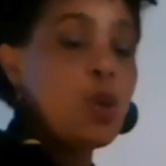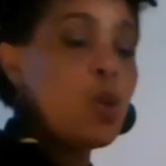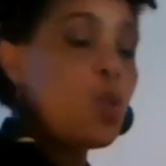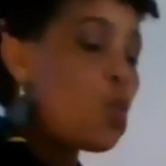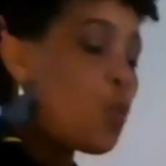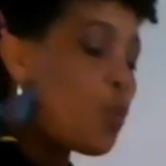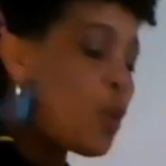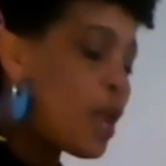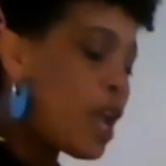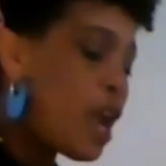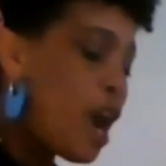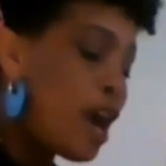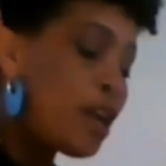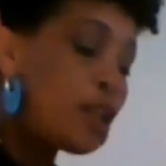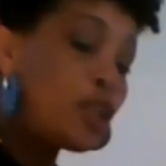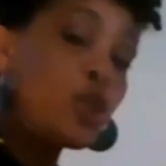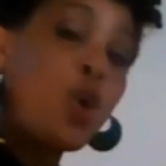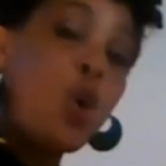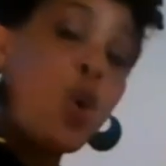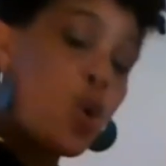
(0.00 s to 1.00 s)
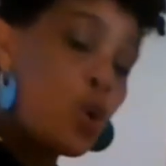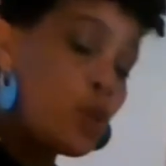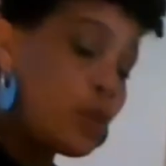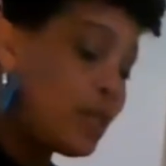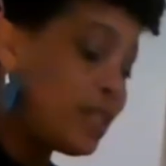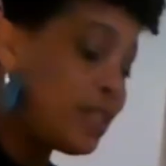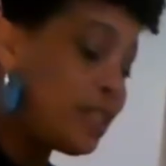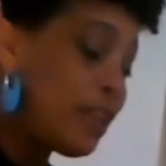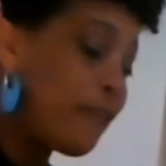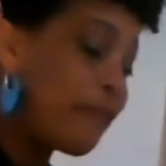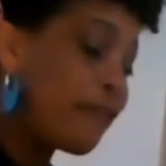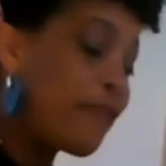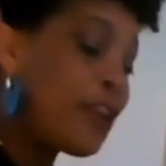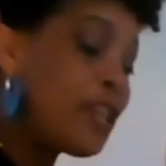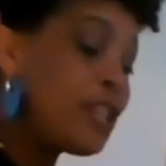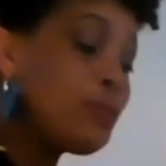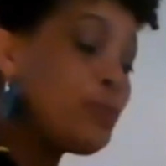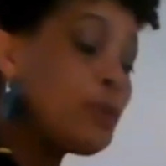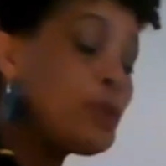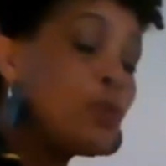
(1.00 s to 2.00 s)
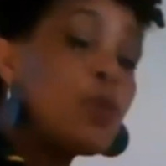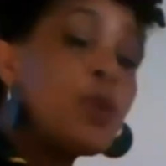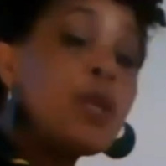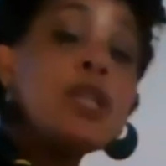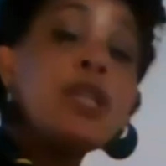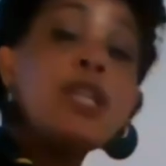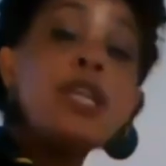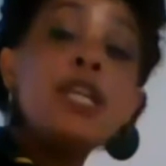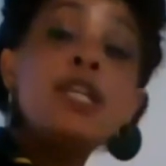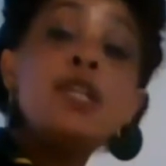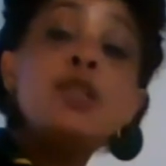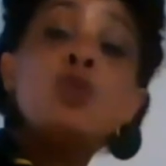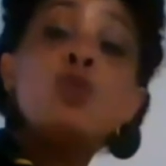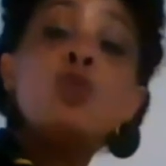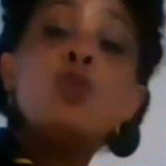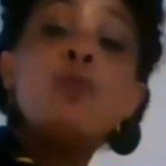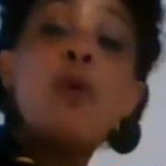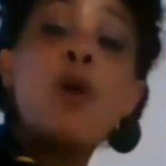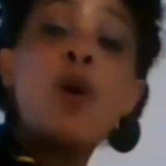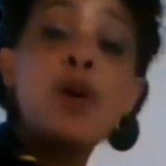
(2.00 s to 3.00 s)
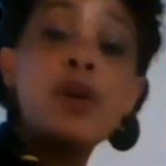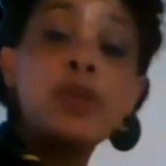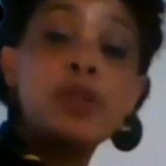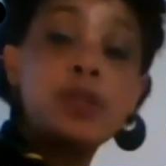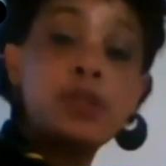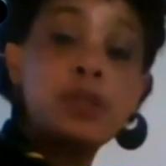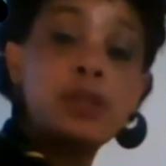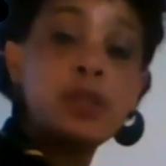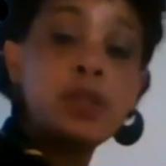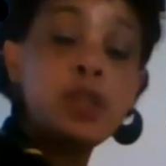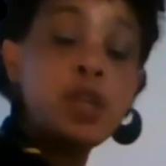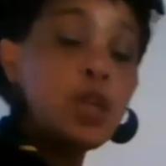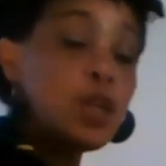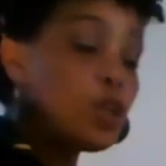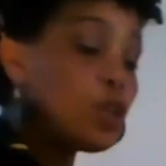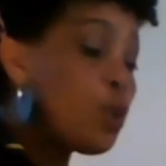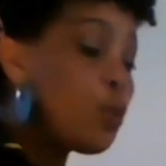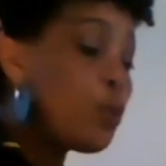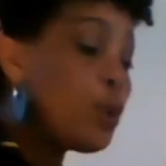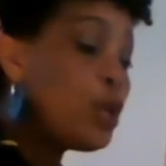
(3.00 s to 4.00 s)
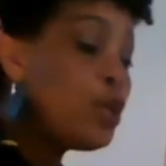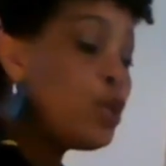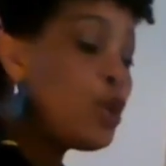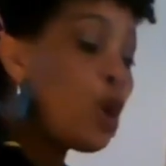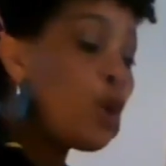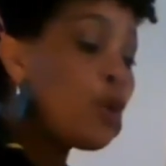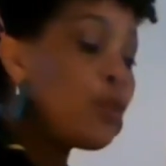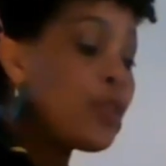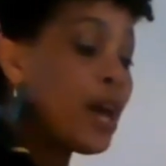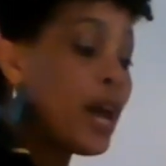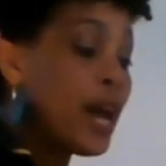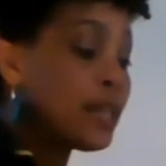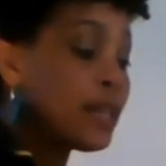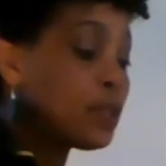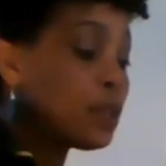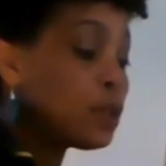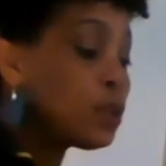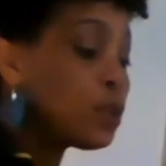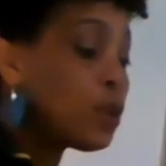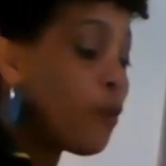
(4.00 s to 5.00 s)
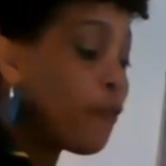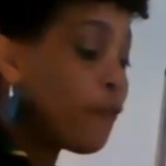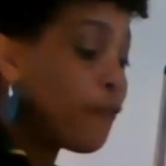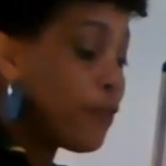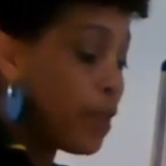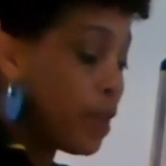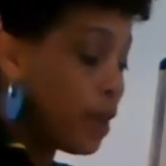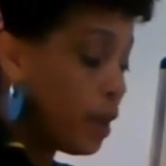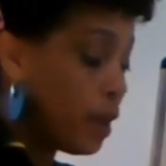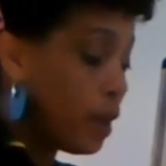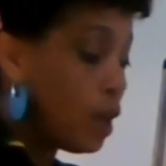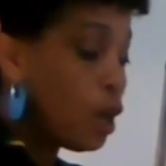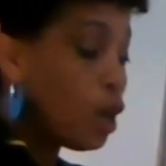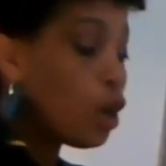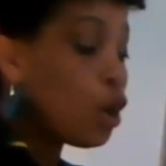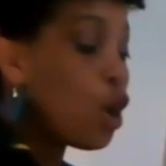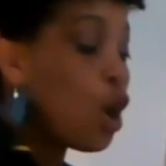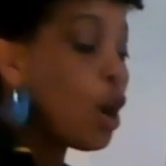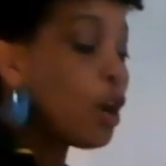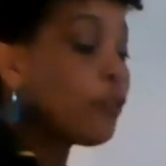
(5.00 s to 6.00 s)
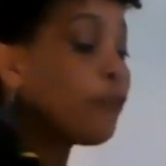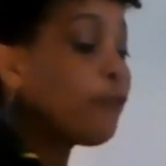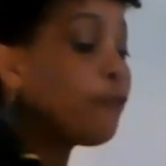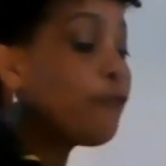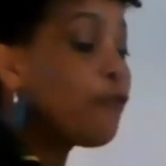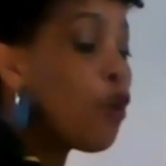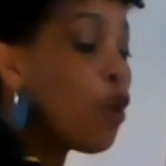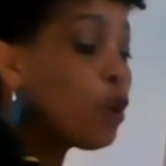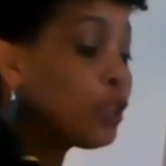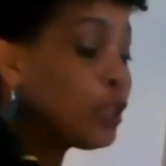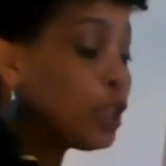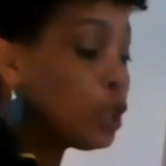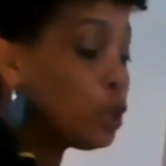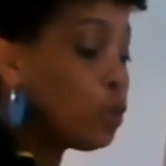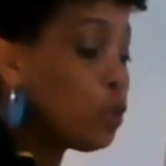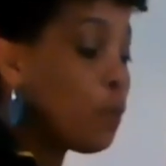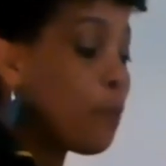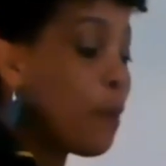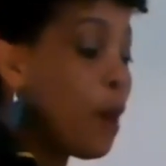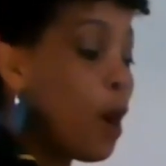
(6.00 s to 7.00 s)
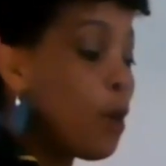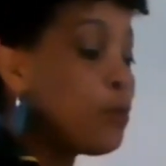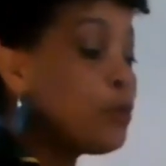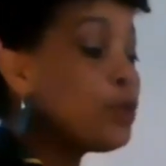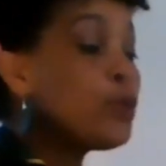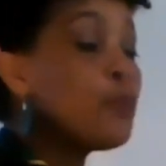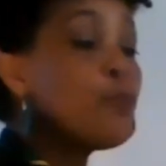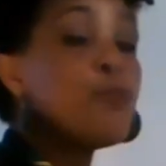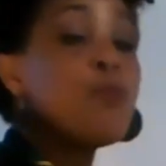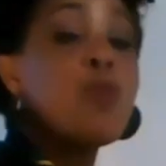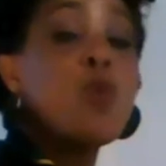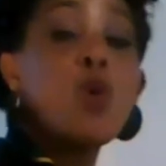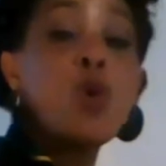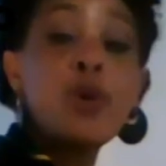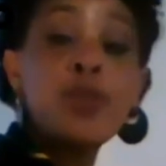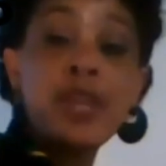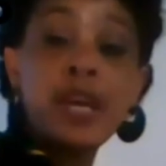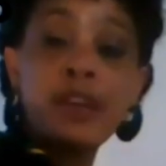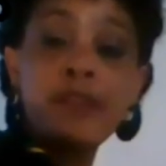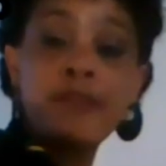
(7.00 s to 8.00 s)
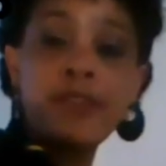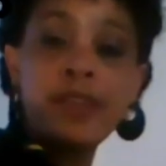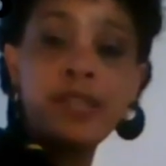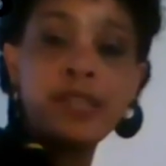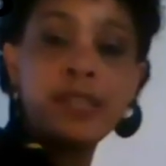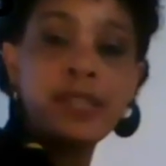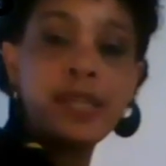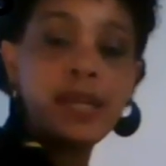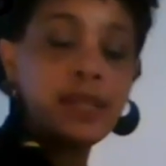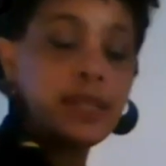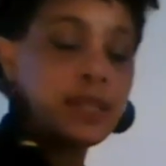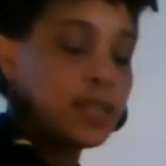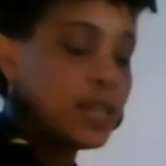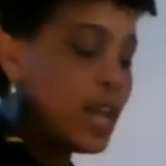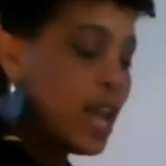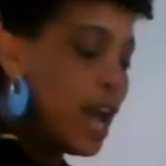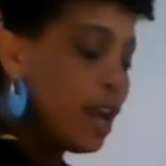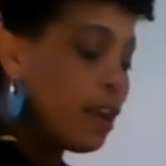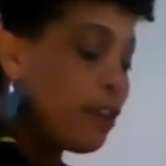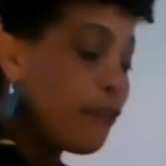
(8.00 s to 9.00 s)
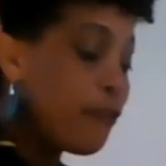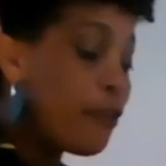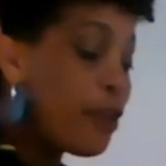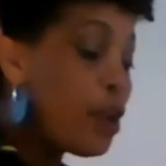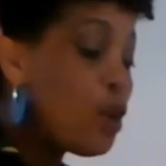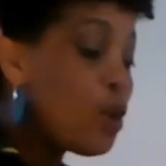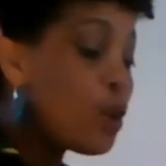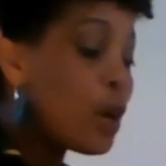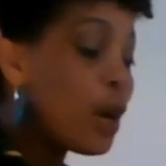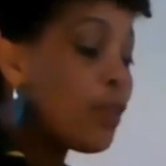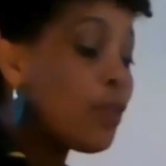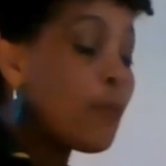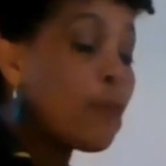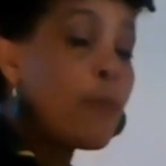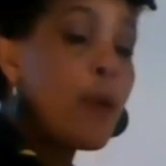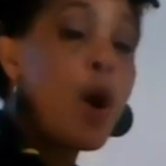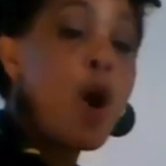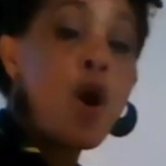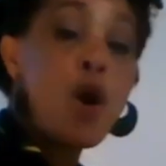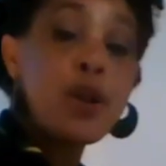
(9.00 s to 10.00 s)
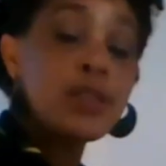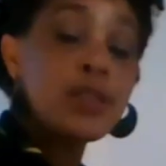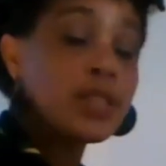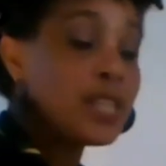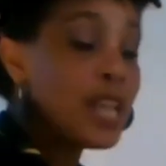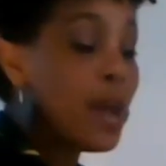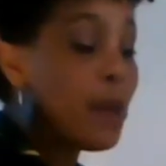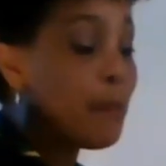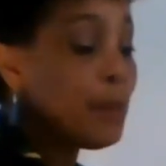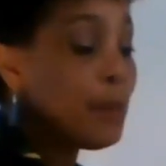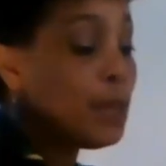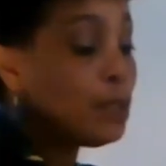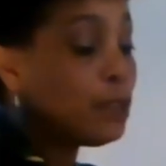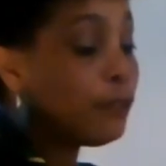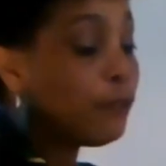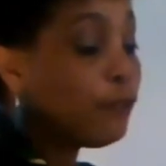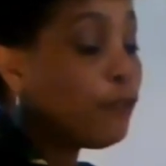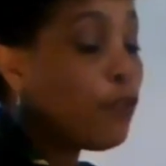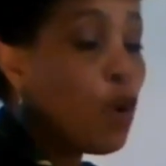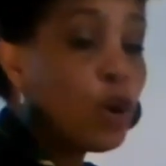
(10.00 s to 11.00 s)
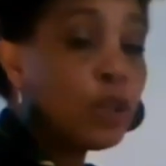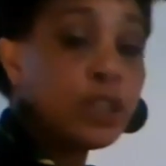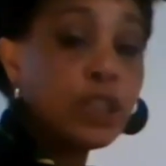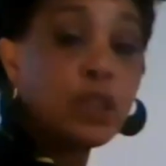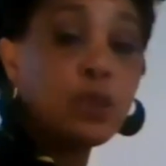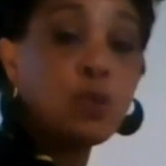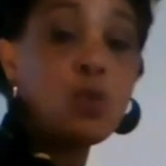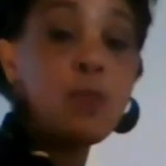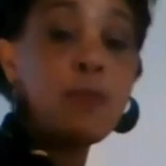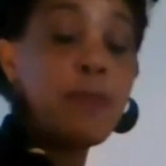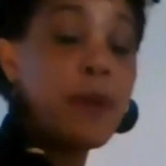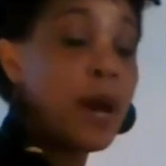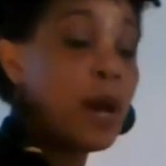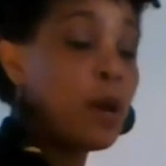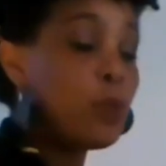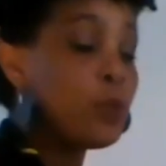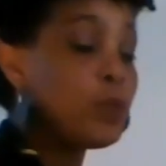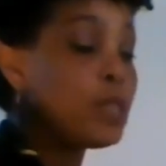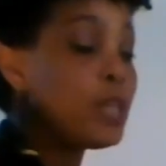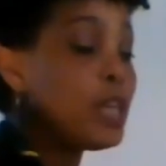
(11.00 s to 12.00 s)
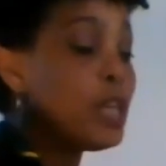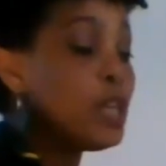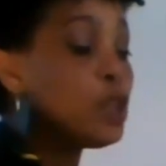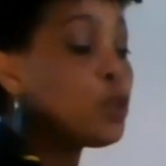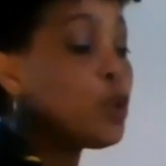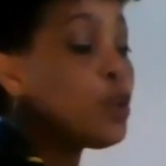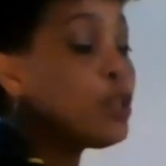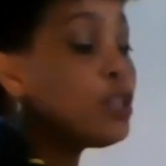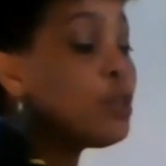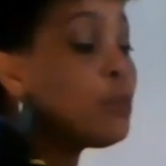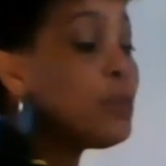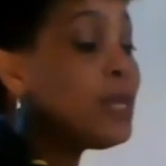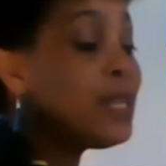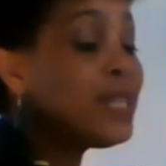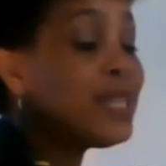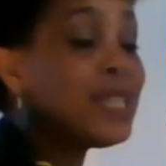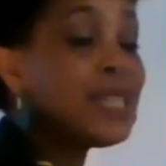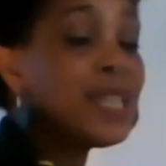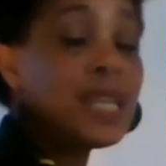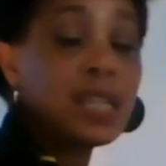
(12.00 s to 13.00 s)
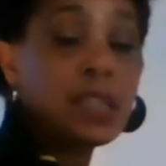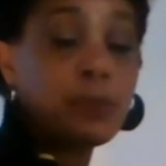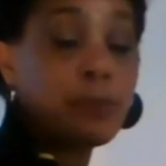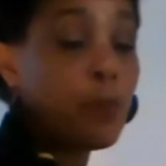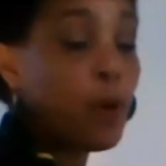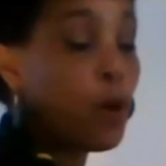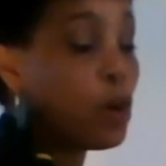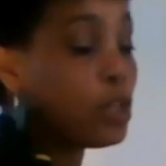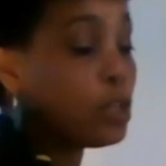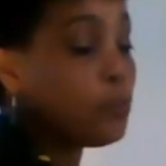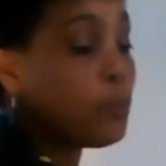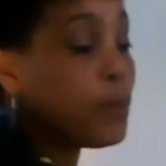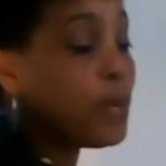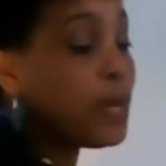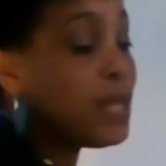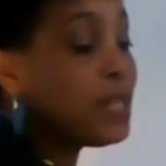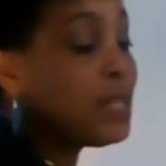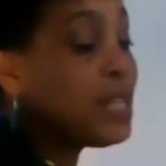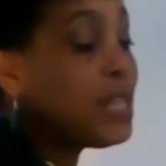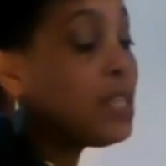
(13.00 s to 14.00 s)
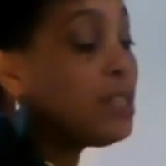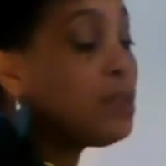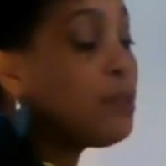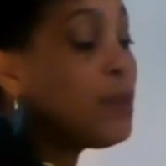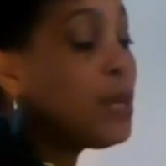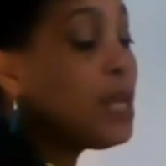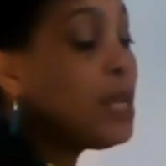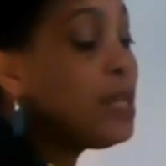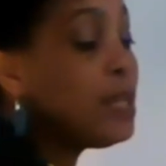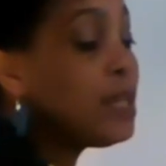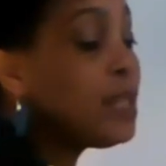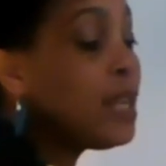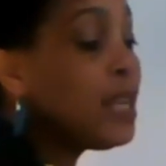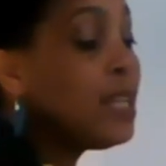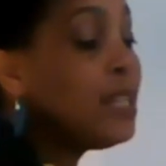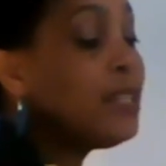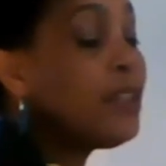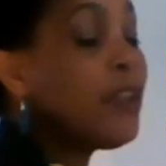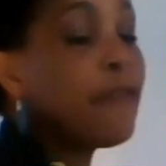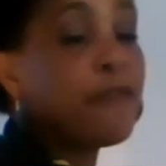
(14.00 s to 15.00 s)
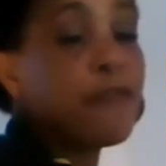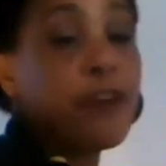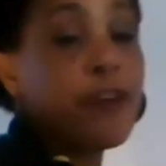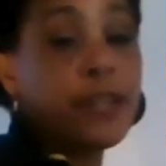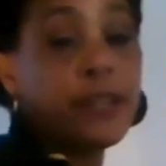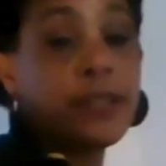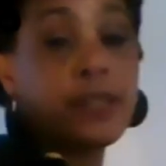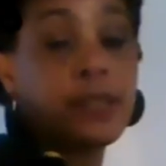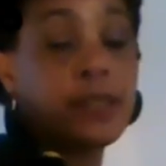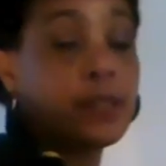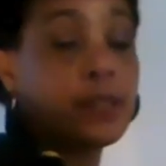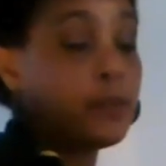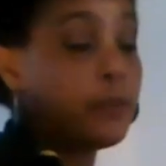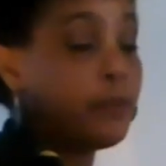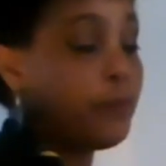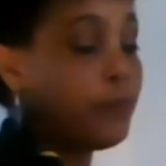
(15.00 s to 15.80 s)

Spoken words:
We are told the difference between these 2 parts. So we know that Sophia got 42 pounds more than Vincent. And if we look at the parts, that means 42 pounds is going to be 6 parts because this means difference.